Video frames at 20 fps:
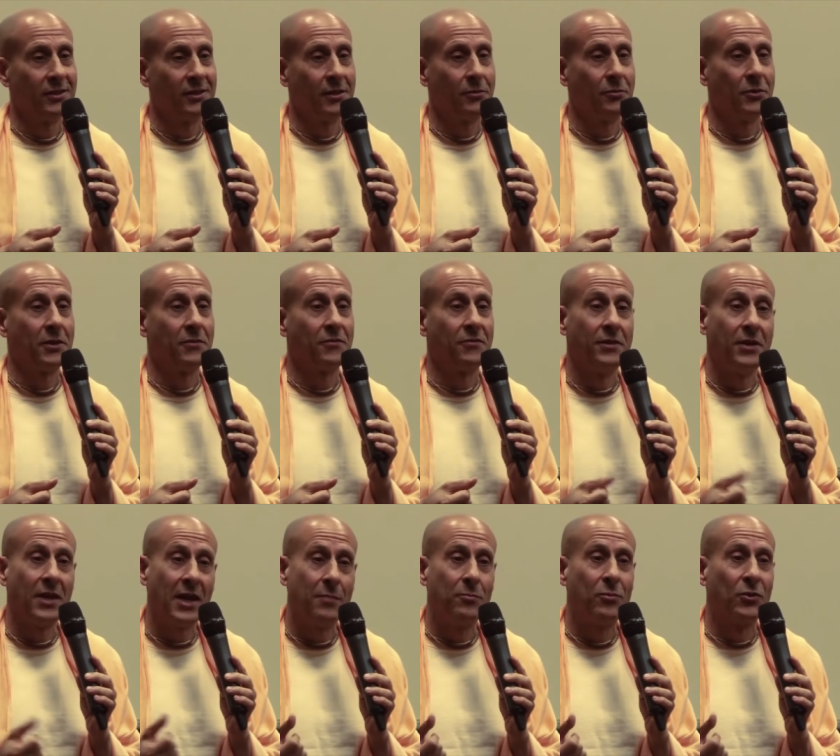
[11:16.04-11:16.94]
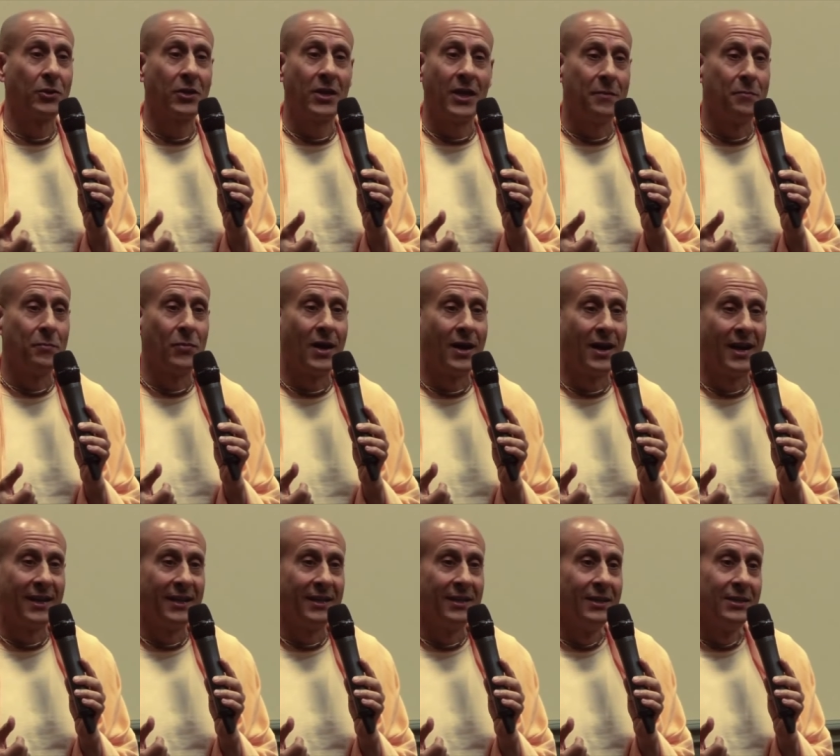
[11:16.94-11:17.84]
And when a neighbor came
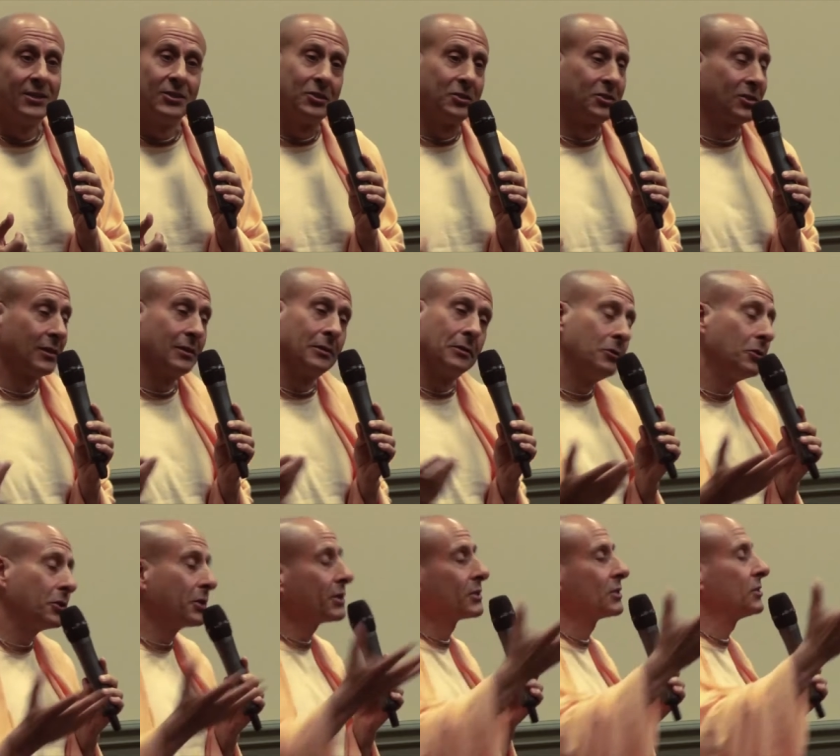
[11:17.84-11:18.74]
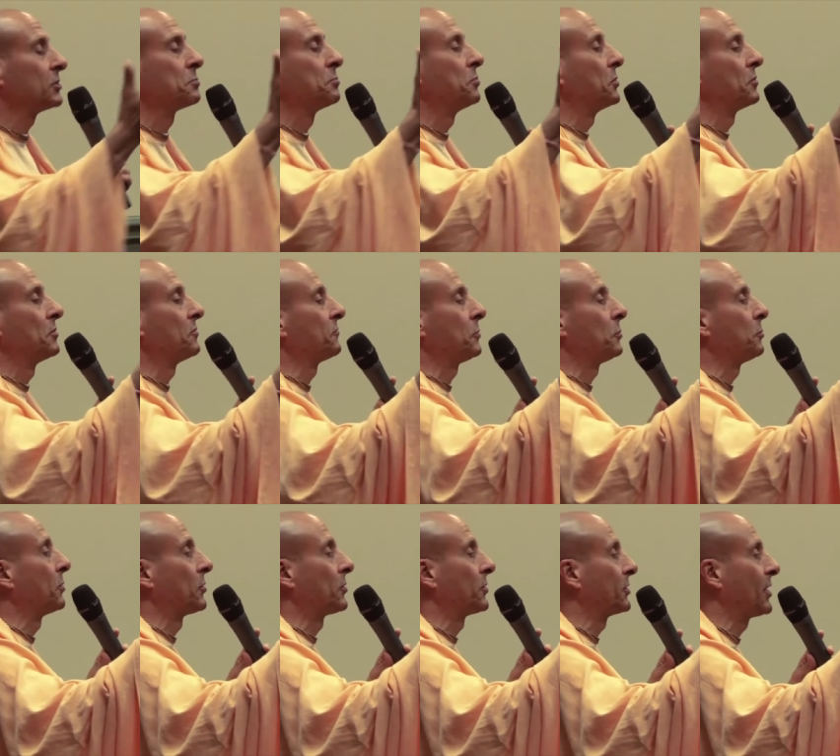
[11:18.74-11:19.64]
by, she said, look at this beautiful
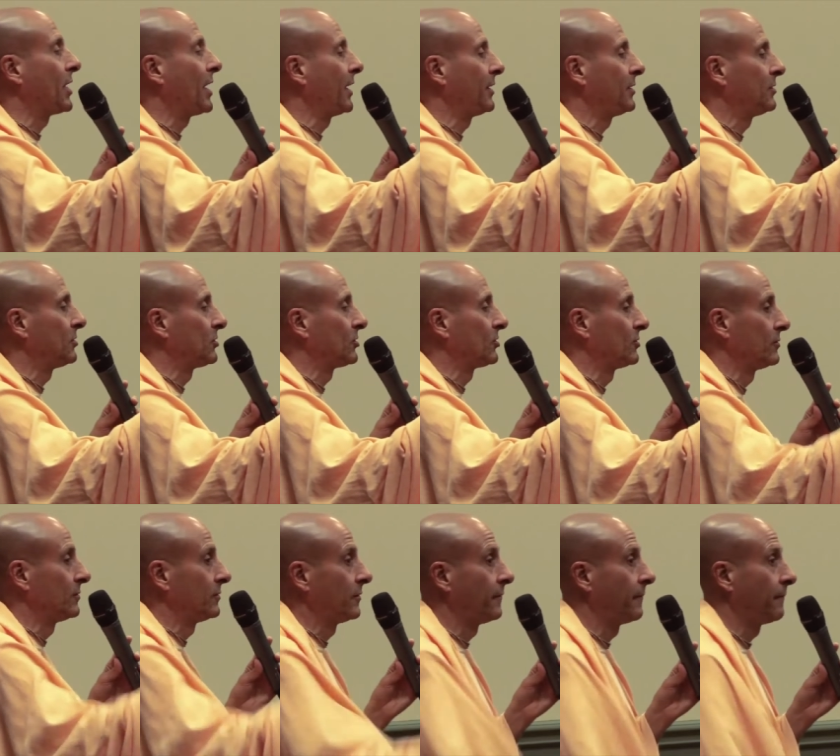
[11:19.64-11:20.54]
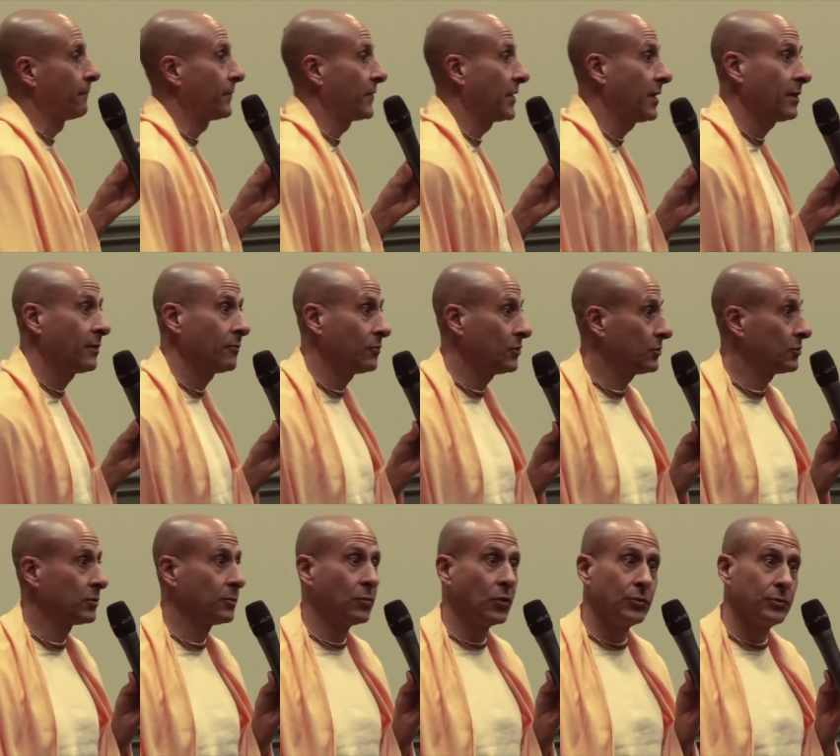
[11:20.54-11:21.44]
bird cage. And it
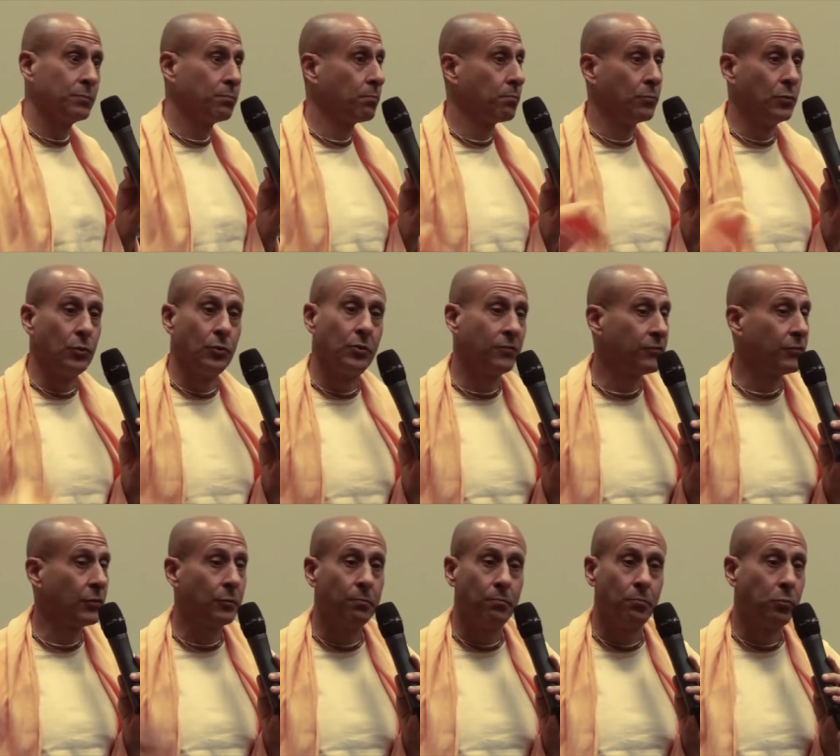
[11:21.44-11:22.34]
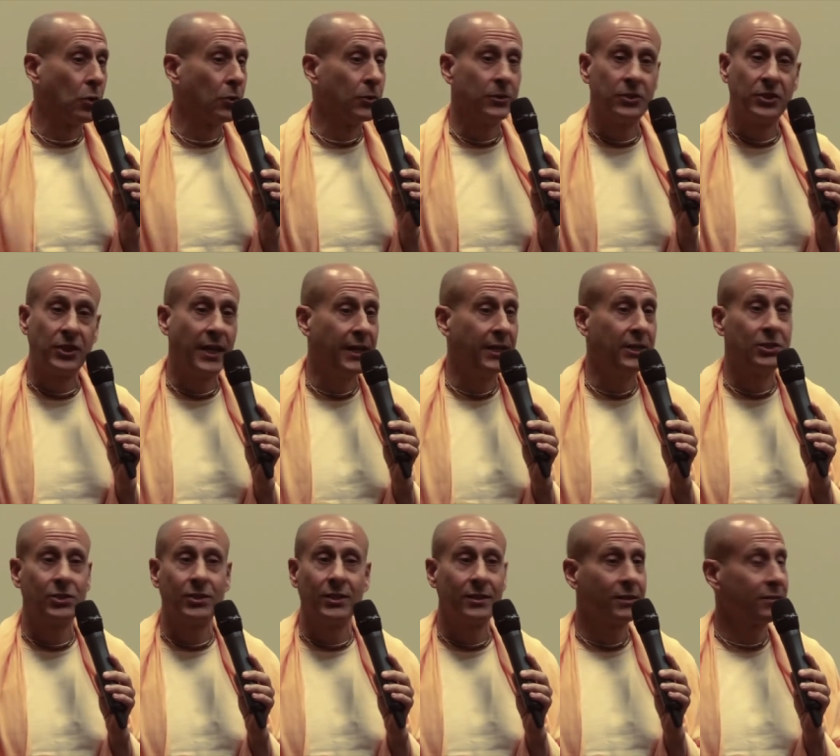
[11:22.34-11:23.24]
was the most beautiful bird
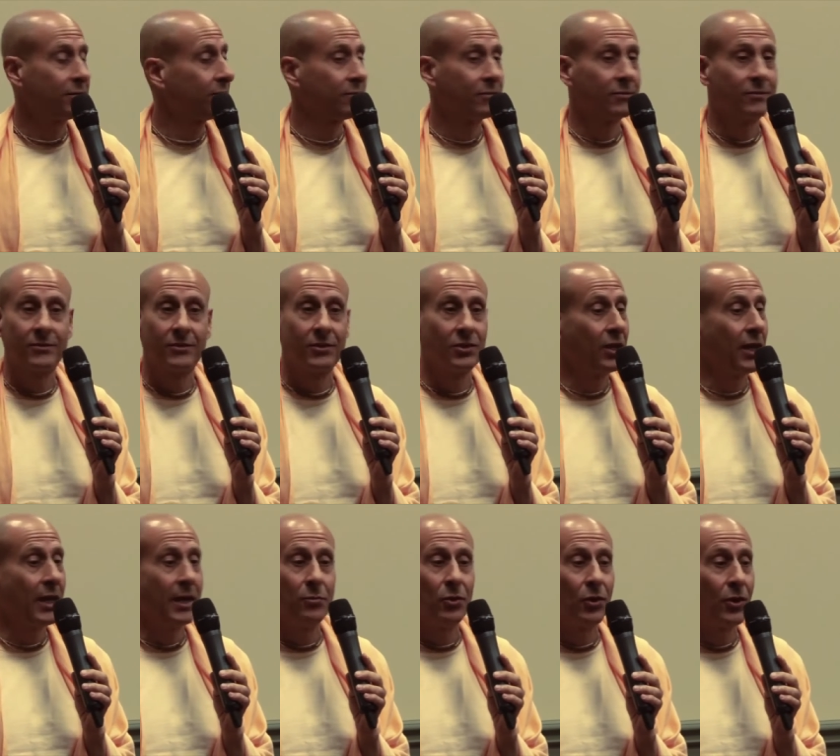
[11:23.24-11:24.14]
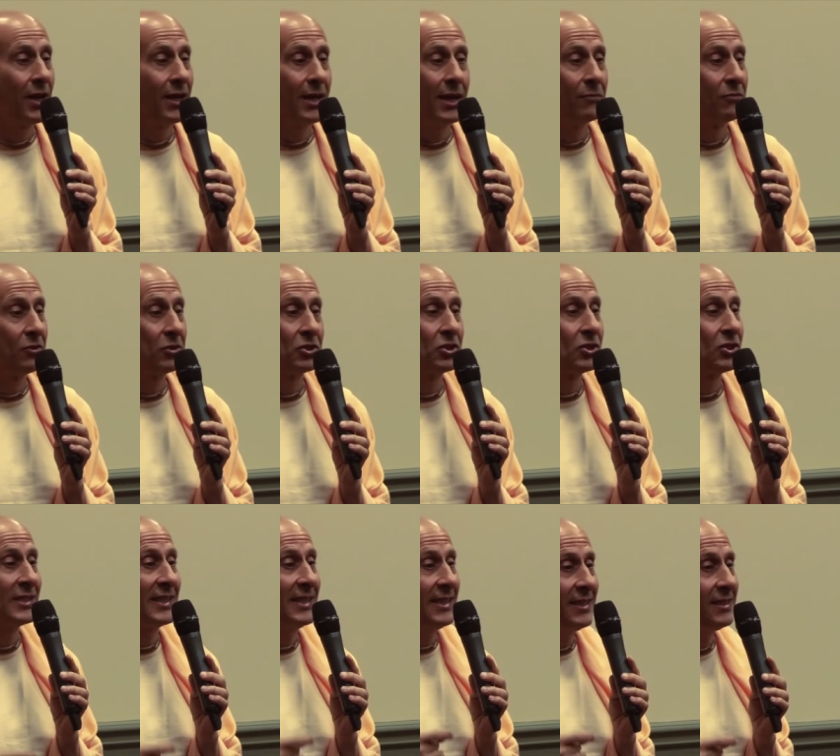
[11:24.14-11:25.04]
cage that the neighbor had ever
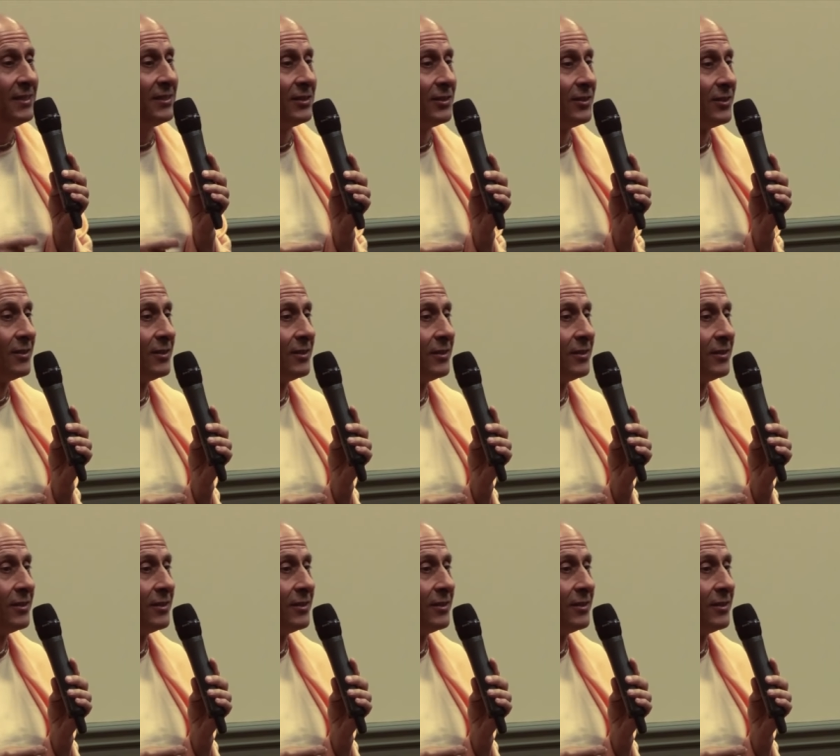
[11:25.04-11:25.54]
seen.